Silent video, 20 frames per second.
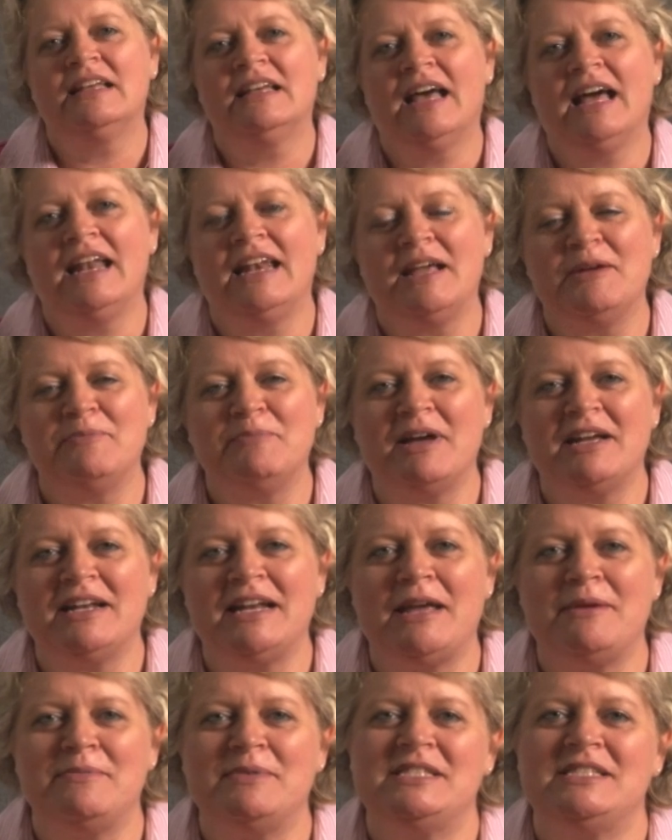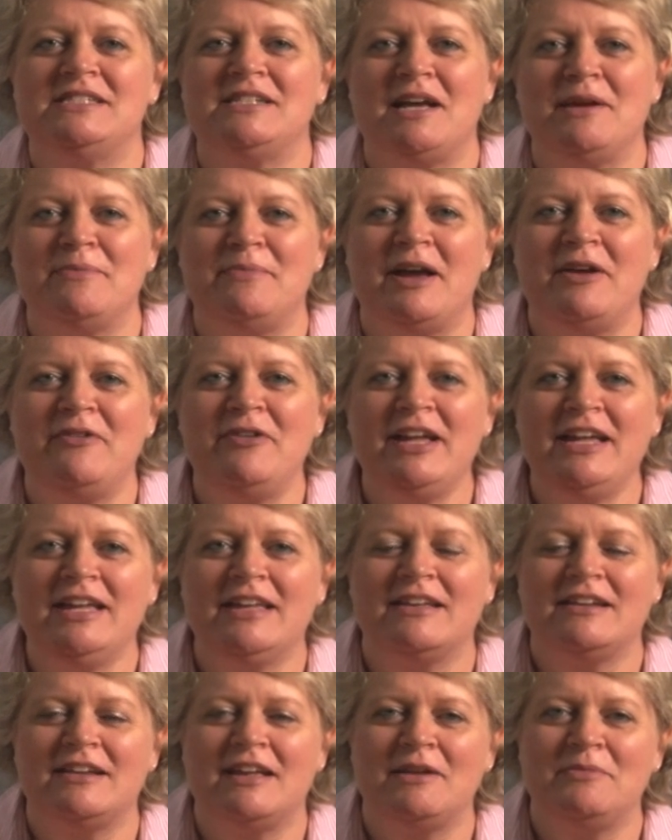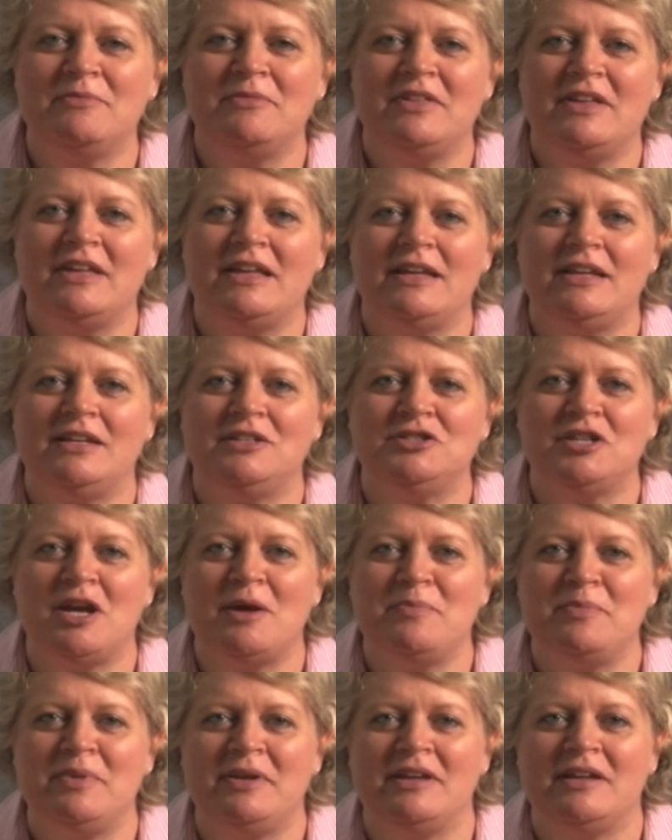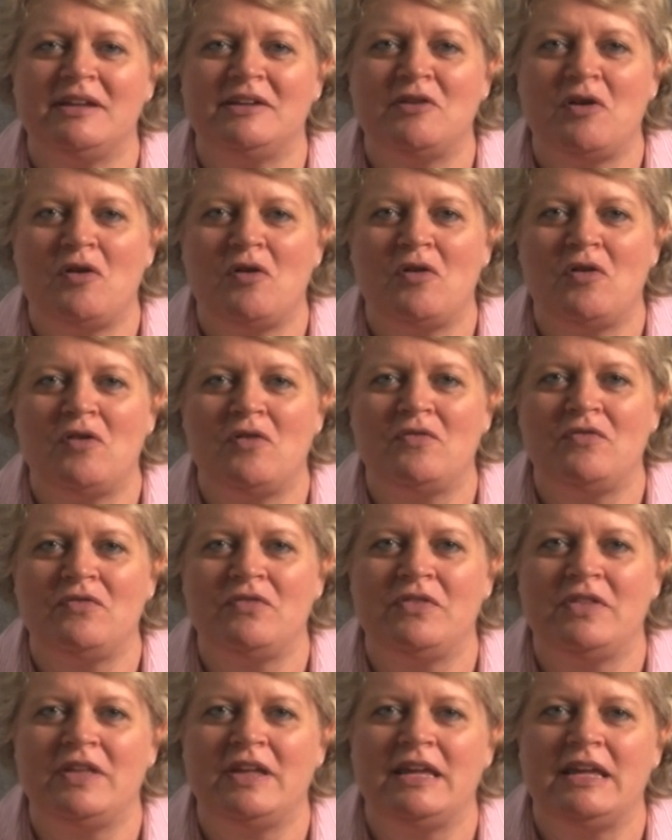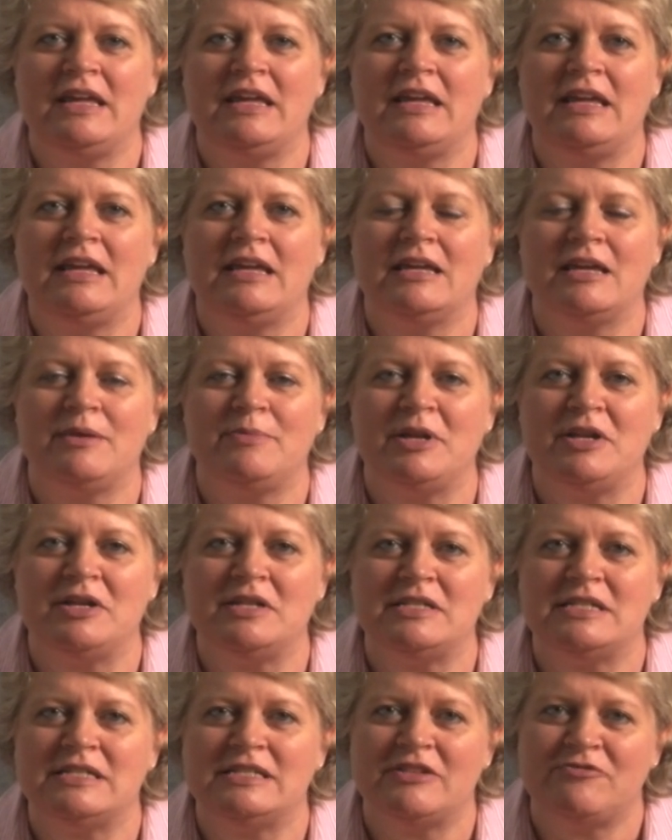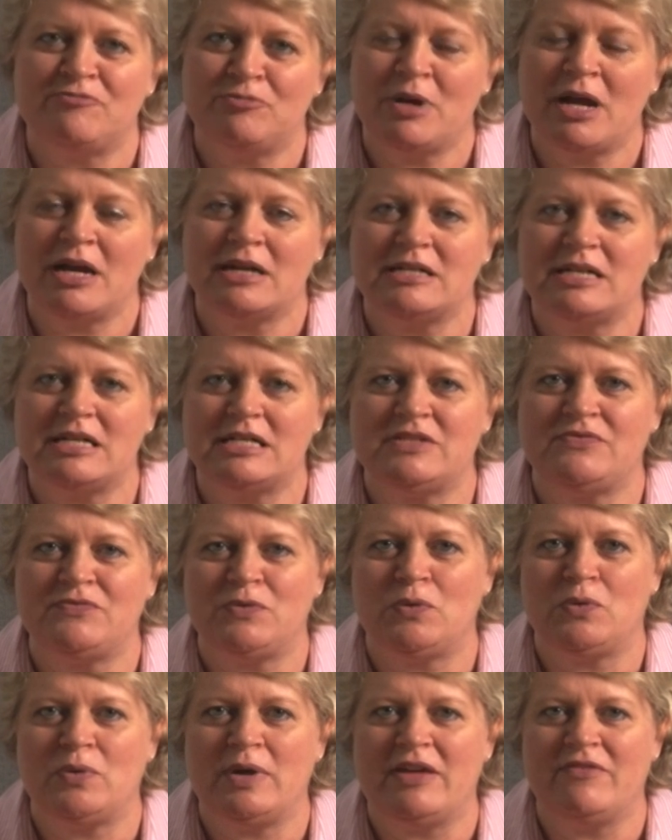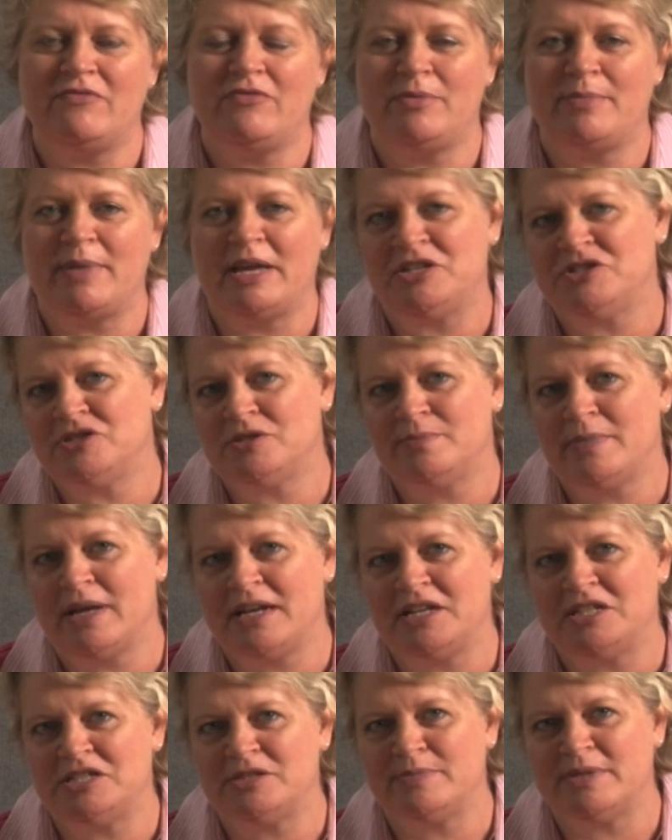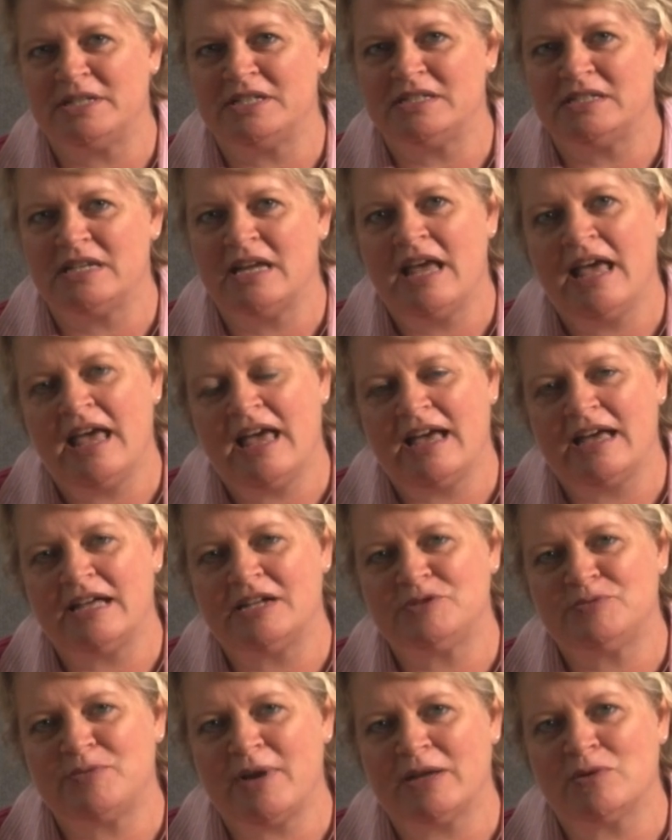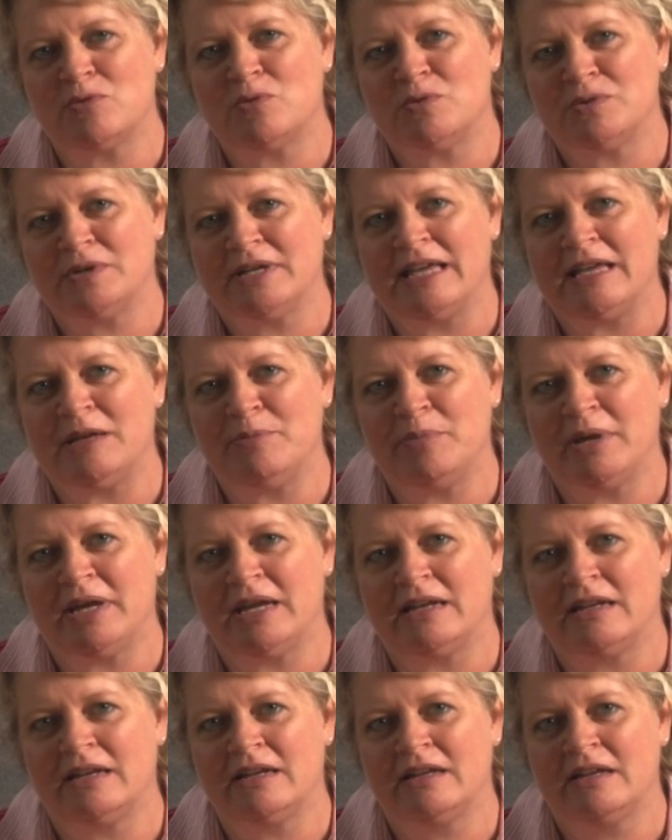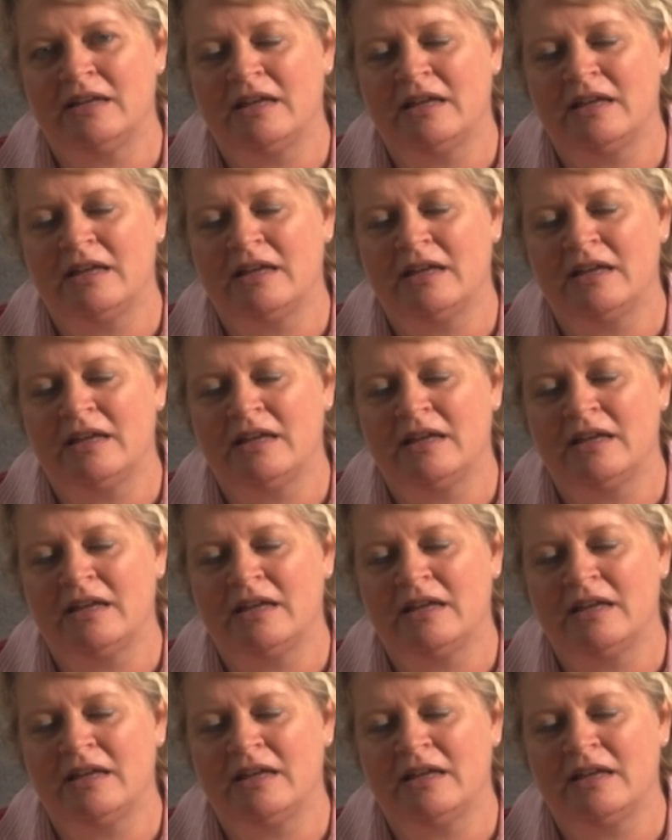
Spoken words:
Hello, my name is Di Merrick and I'm the champion of the communities of practice for information management and record keeping.